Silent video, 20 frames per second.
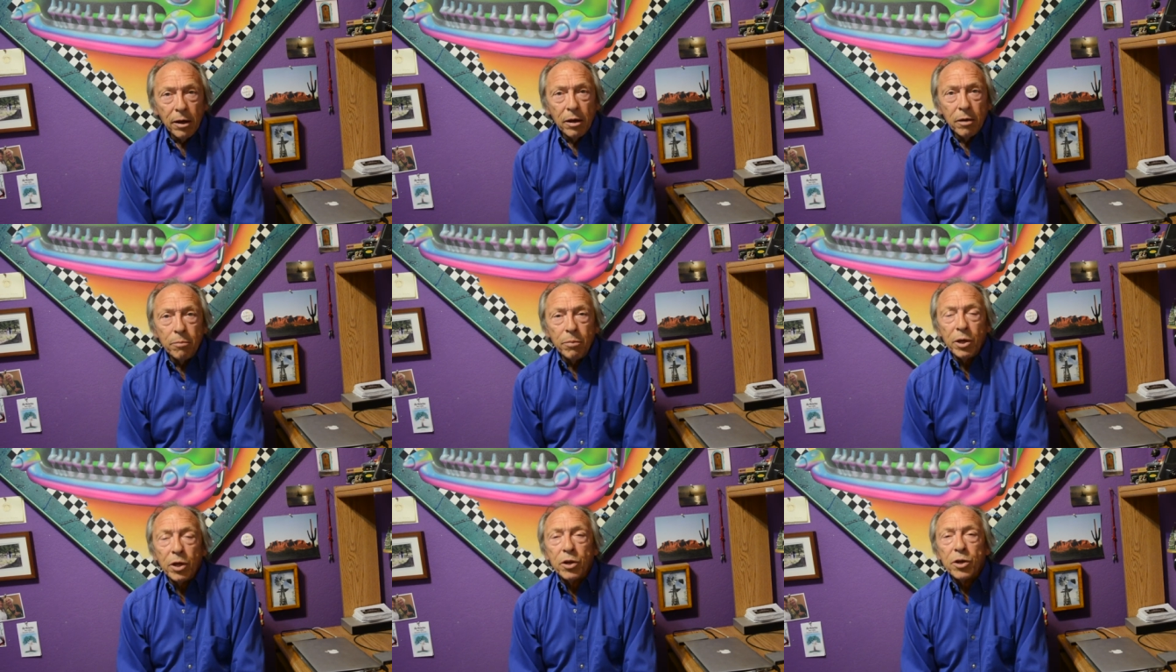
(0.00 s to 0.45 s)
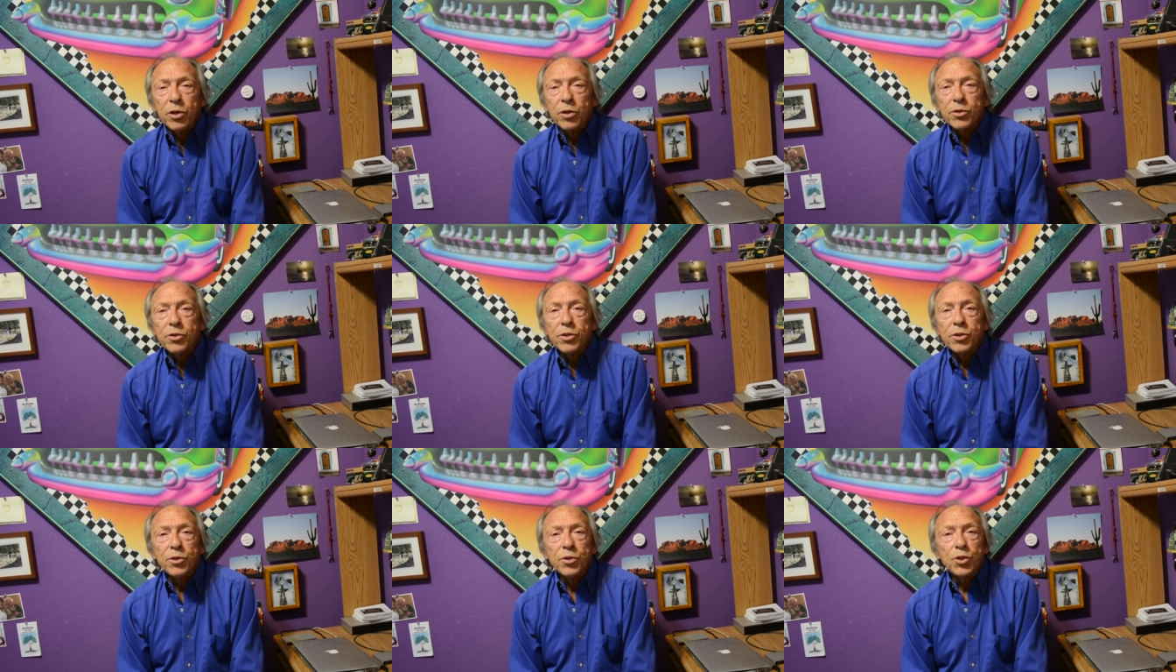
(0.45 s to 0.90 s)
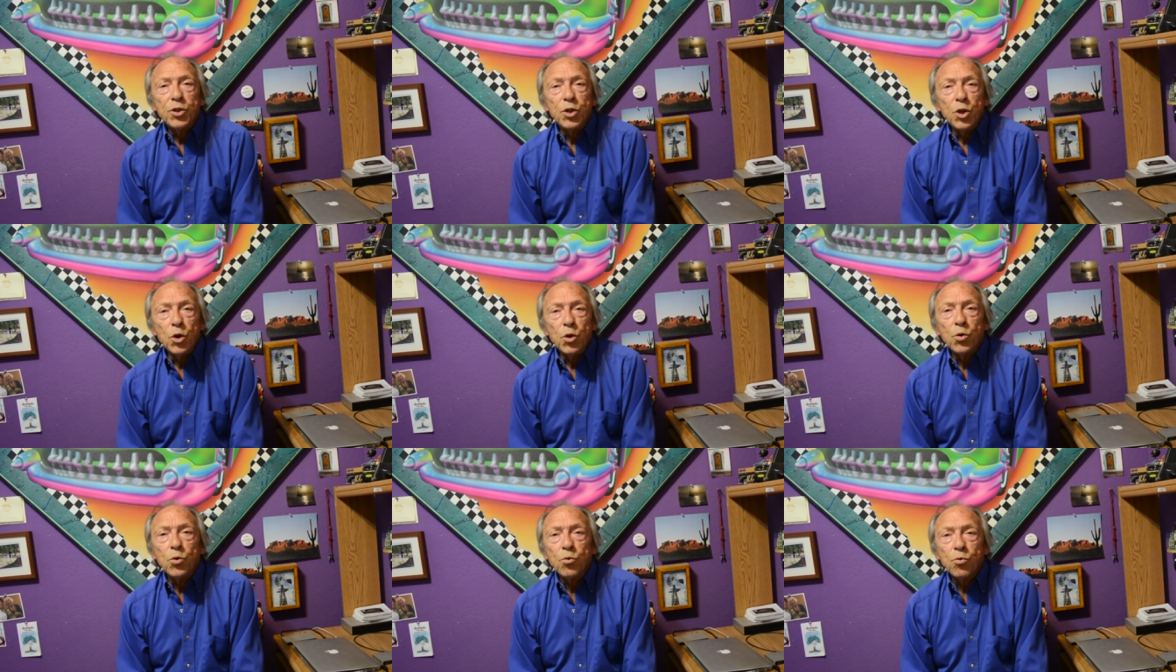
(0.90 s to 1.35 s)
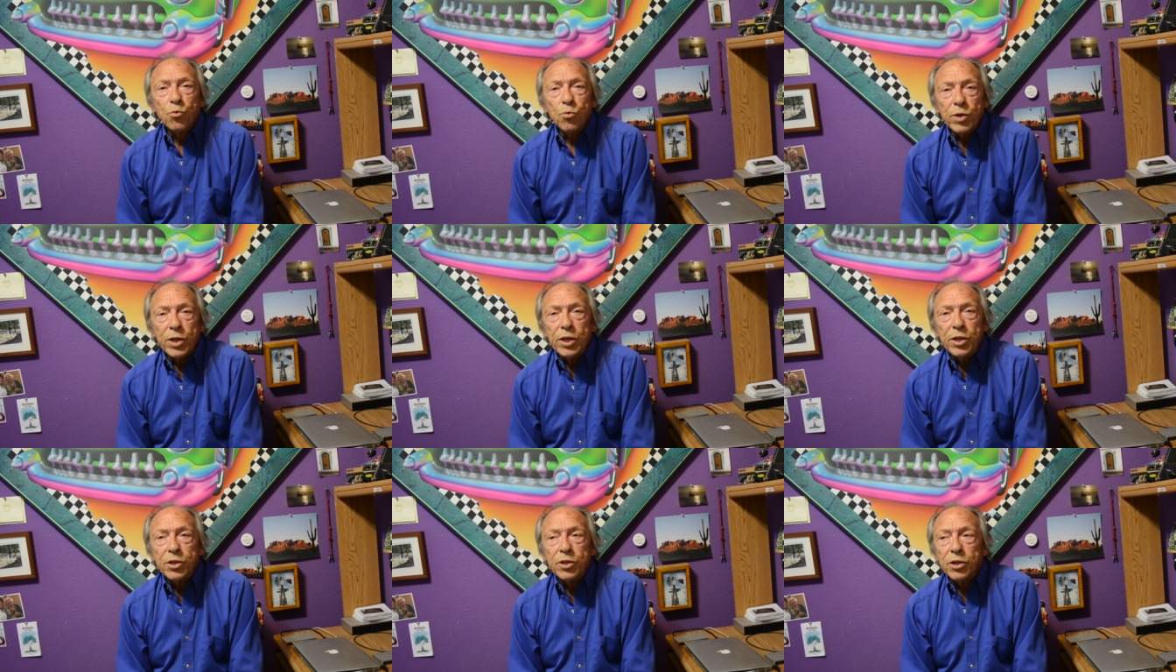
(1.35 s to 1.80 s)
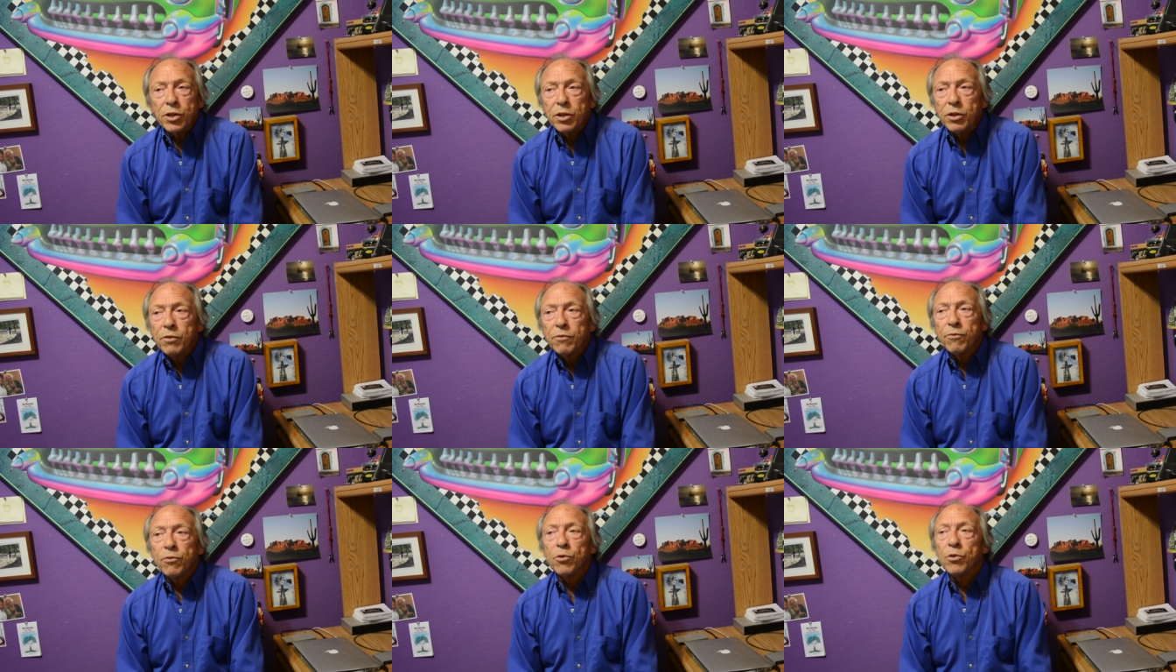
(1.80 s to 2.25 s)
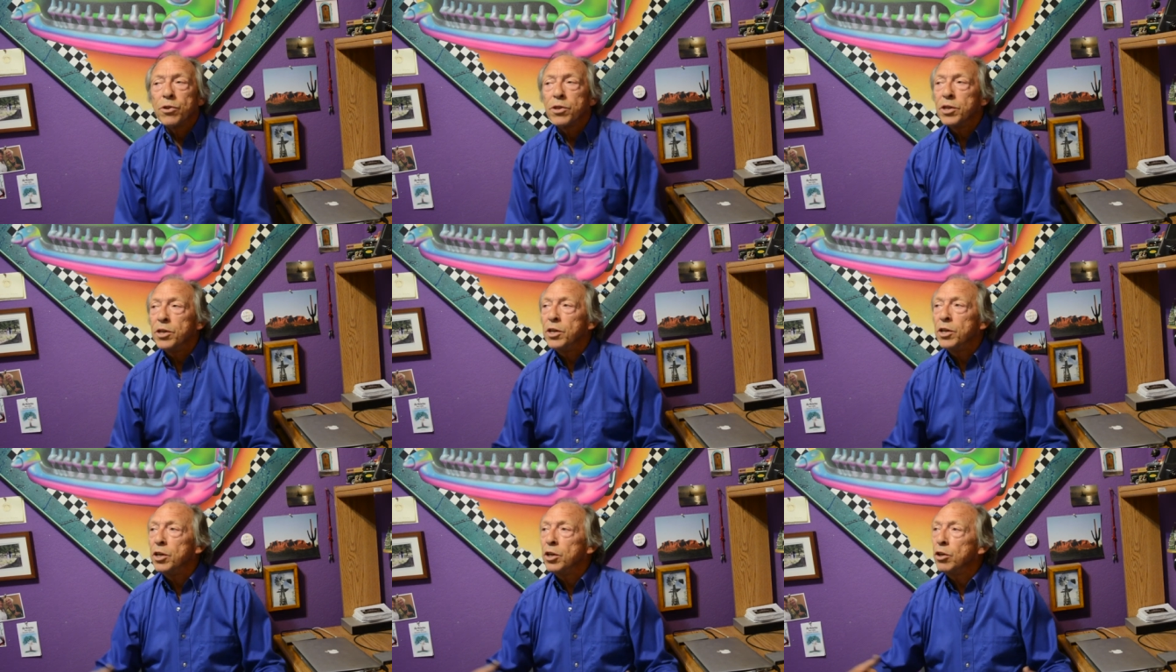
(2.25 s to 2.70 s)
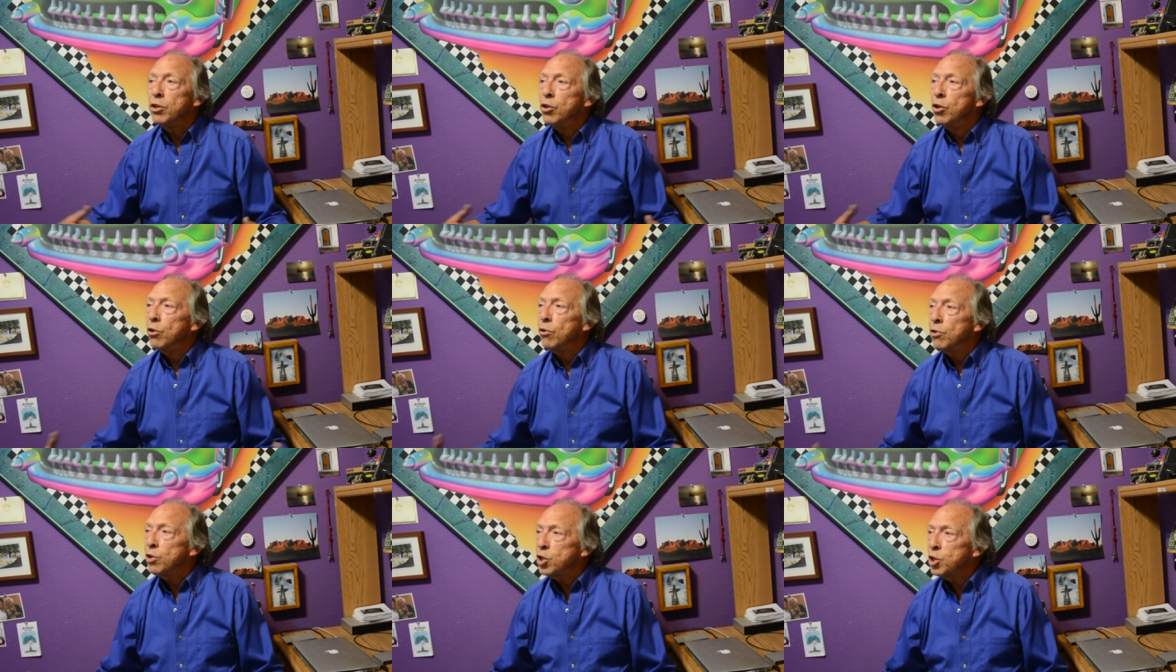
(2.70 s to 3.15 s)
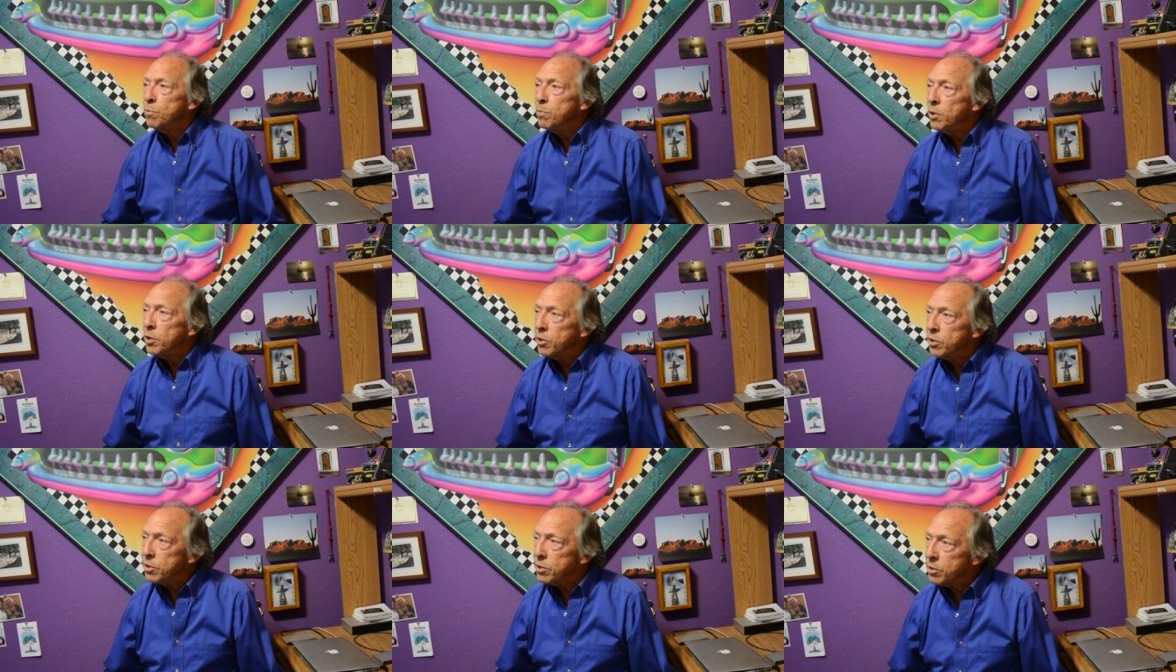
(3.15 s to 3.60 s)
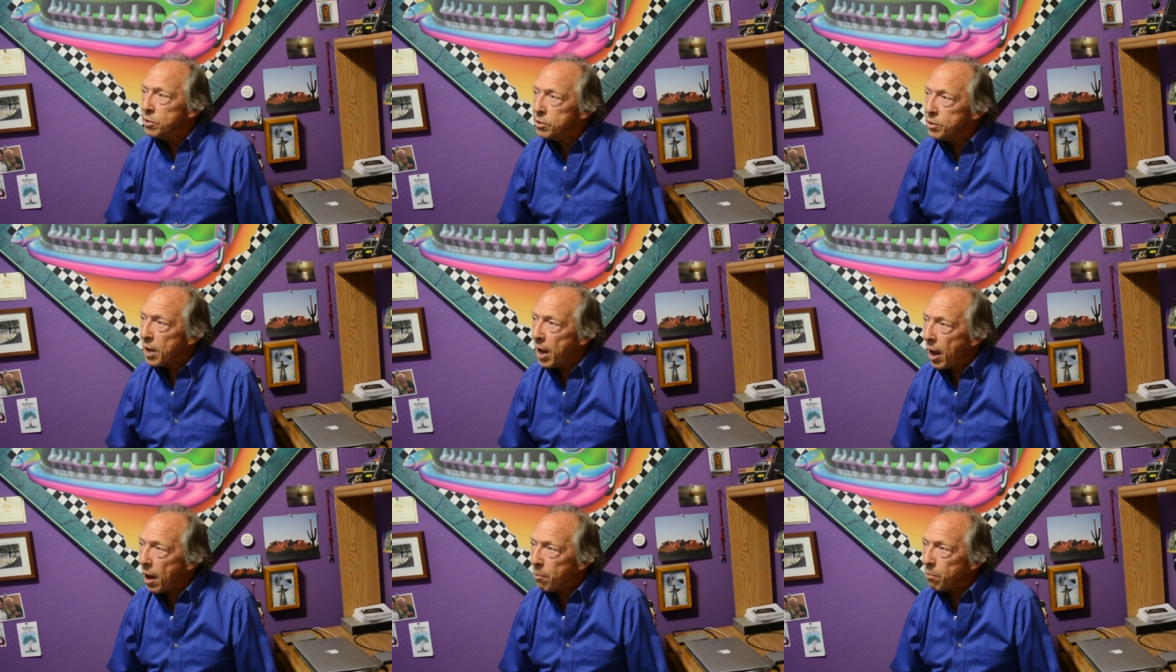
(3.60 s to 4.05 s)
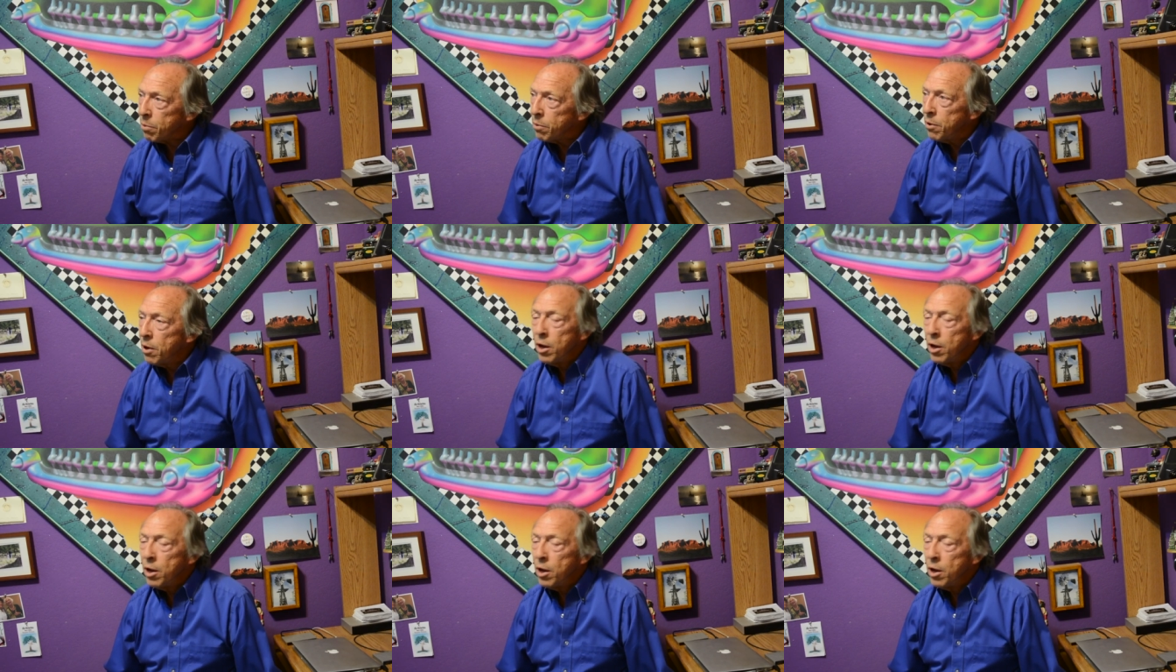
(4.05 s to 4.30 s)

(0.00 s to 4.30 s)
because there's no reason for the nourishment, the sap,